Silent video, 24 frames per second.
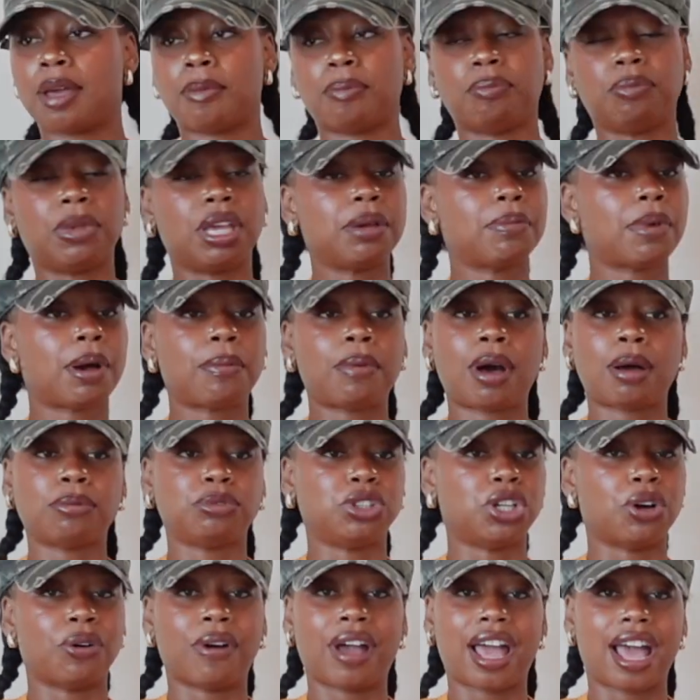Me and my mom
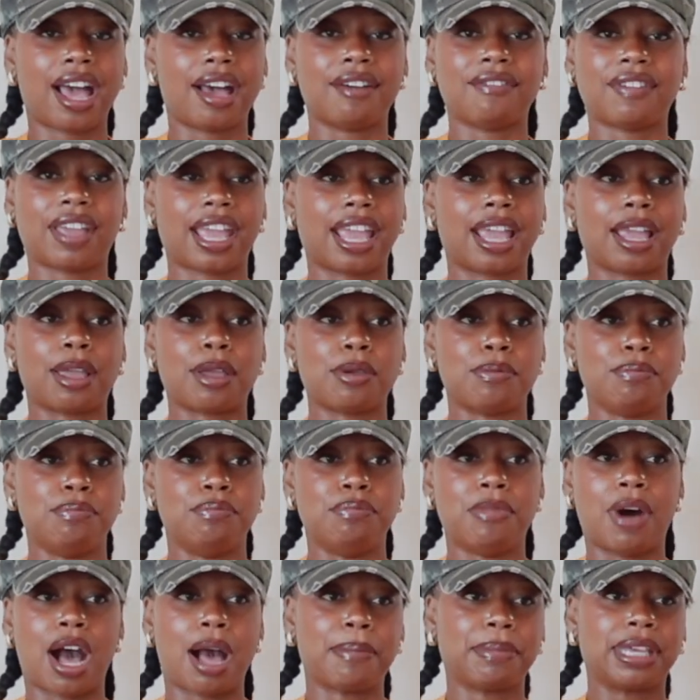don't have a
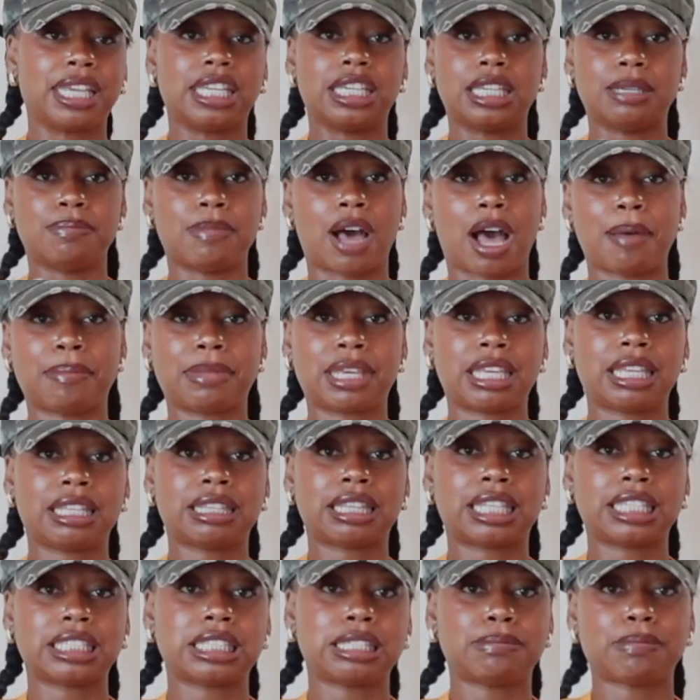mommy,
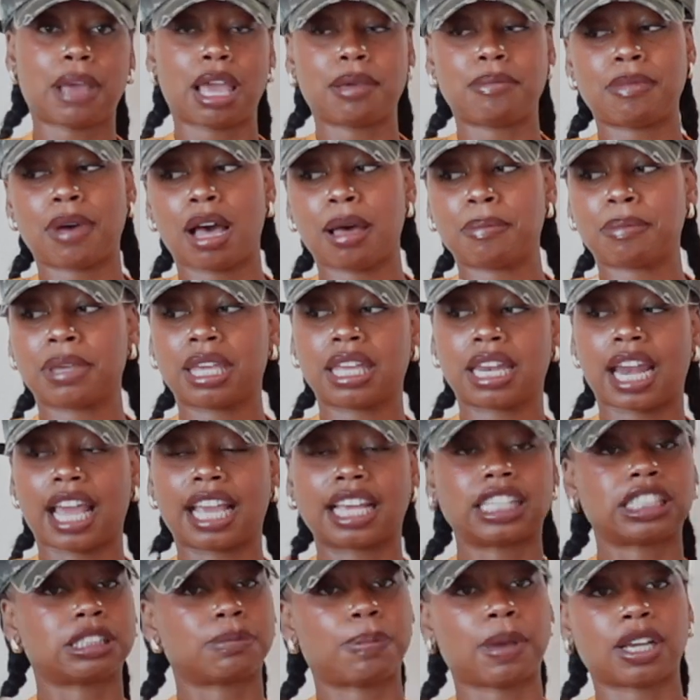this is my mommy and I
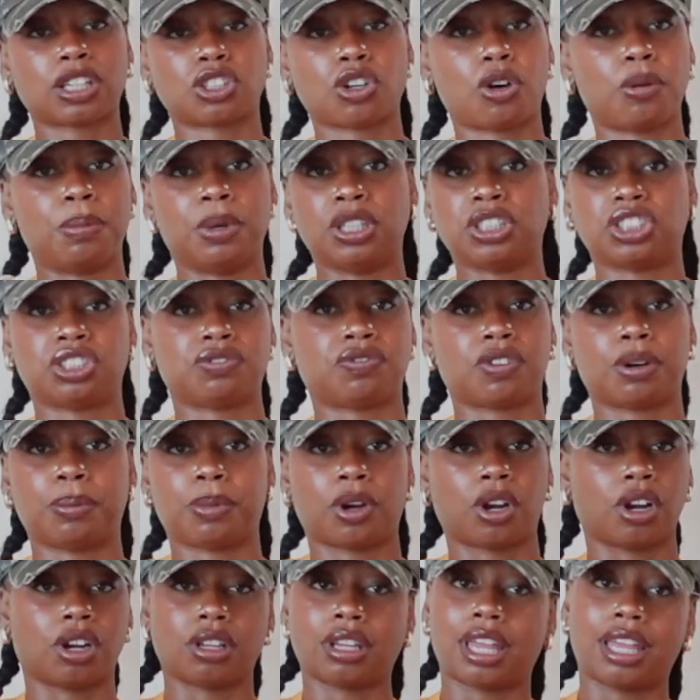expect a whole bunch from
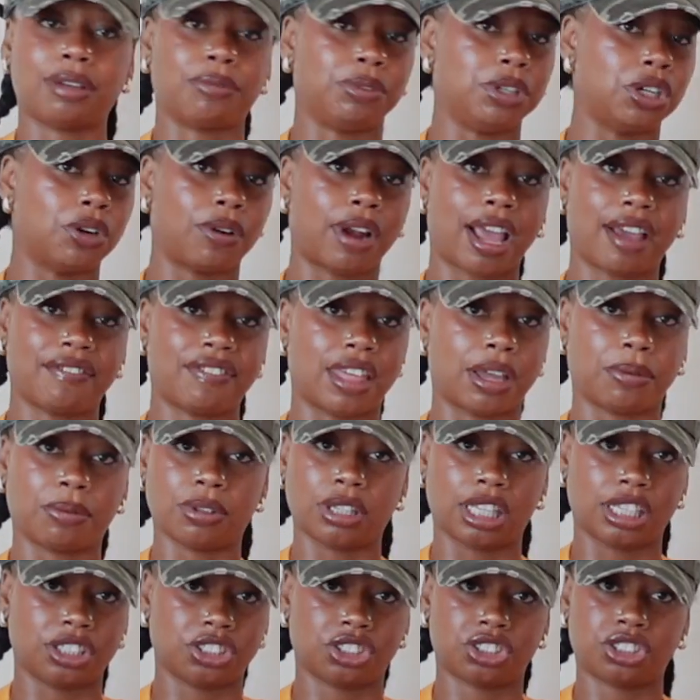her. Like, we don't have that
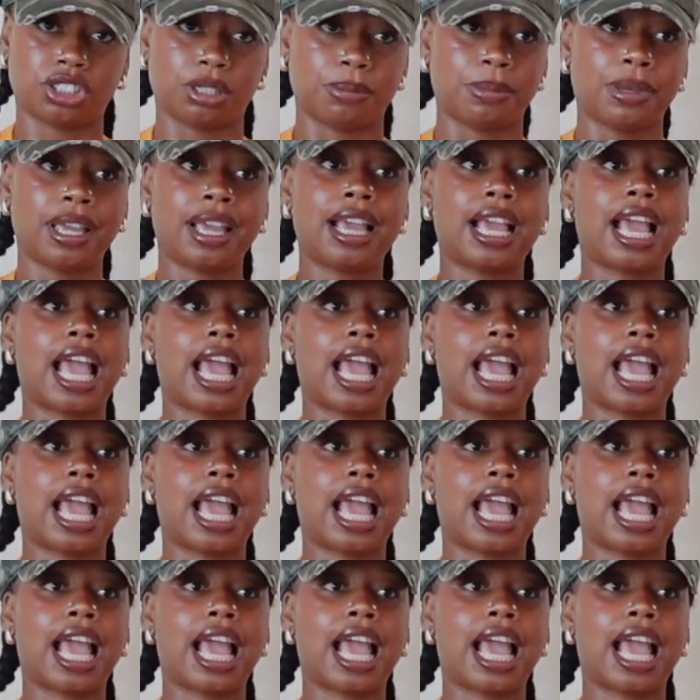relationship.